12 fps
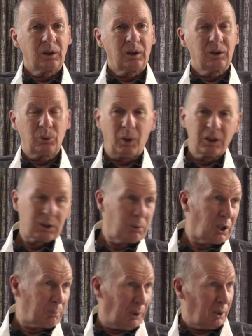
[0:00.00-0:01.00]
and twice a
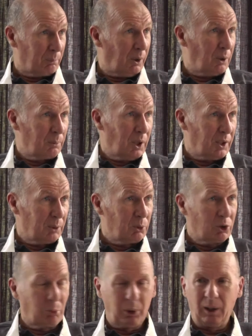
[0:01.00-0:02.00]
week Par Paramartha
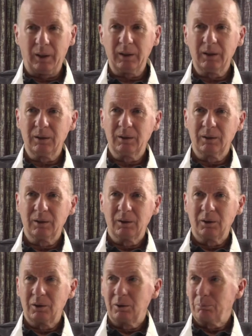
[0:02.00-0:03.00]
would reply.
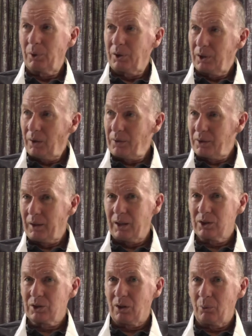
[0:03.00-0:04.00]
But the other
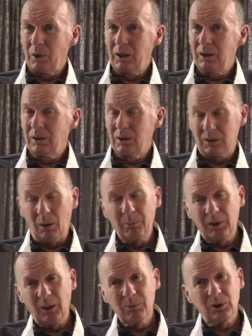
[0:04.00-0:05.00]
nights of the week, and
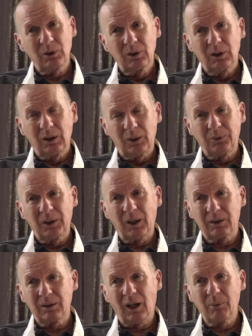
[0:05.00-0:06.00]
sometimes if he
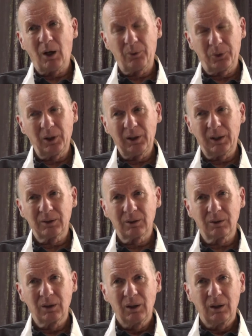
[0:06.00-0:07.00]
had time after the
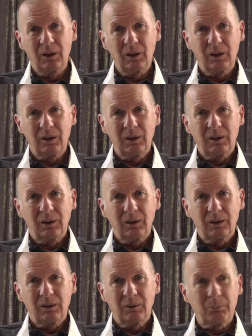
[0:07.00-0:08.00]
letter,
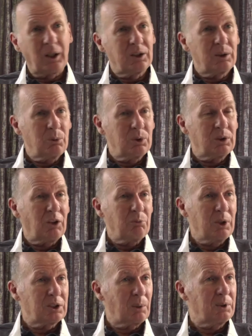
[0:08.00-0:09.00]
Bhante would
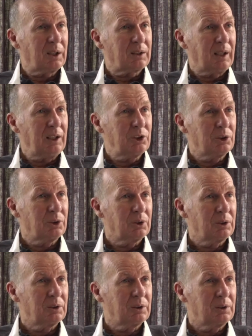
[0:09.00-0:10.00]
give me some dictation.
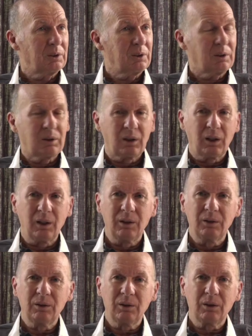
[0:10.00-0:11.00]

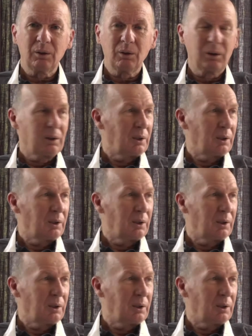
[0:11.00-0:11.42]
And uh,